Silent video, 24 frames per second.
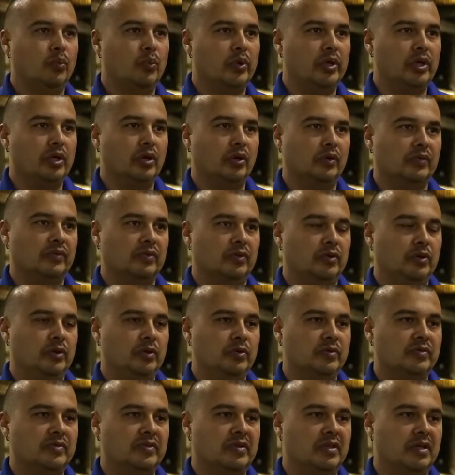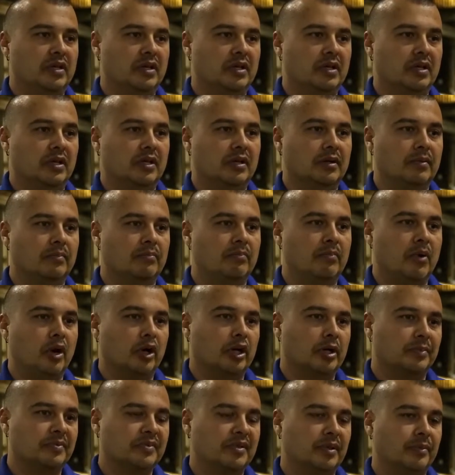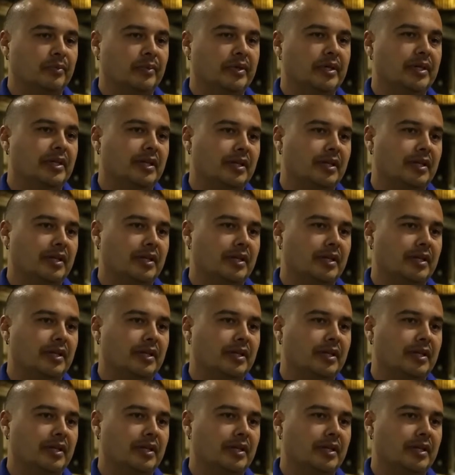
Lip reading: We also use the markup summary